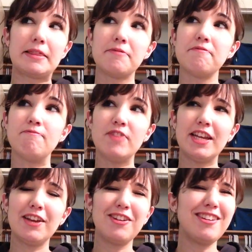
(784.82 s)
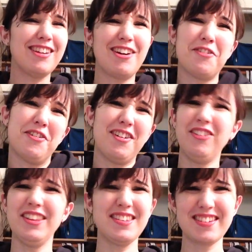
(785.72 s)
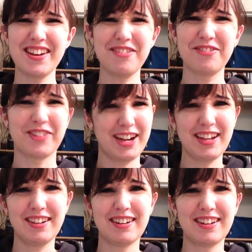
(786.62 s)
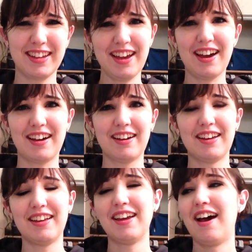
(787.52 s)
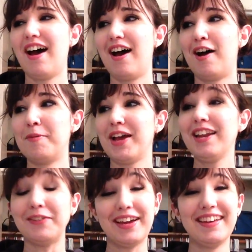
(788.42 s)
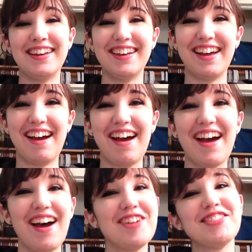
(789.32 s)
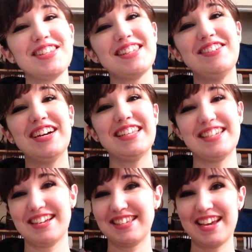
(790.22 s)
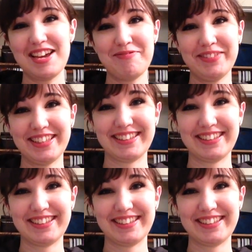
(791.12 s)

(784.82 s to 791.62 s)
the video, you know, all this stuff, right? Yeah. Anyway, I will see you guys next time.